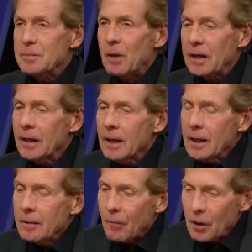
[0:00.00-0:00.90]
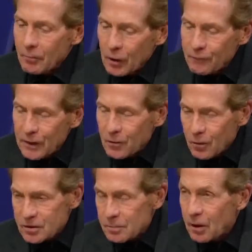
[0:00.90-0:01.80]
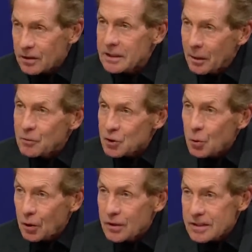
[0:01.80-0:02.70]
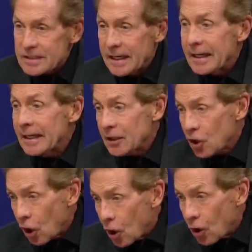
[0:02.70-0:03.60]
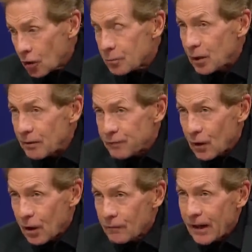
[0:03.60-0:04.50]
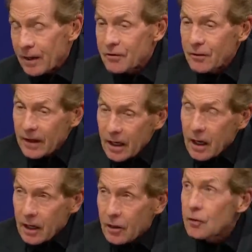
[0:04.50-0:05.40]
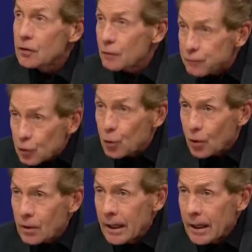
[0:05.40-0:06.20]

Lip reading: fans. But Mark Murphy, once upon a time, was quoted as saying he called Brett Favre after they hired LaFleur,